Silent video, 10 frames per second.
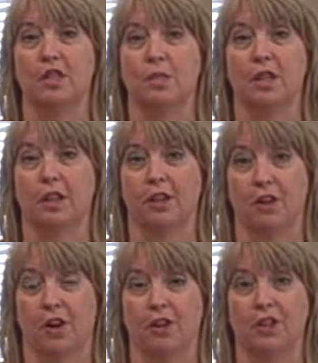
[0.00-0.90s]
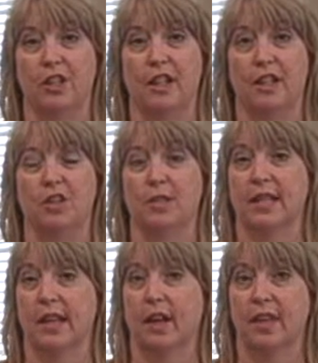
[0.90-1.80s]
She was a little lethargic, and she was
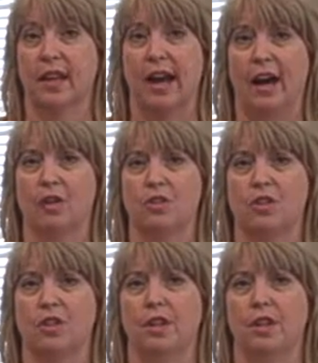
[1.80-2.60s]
laying on the couch,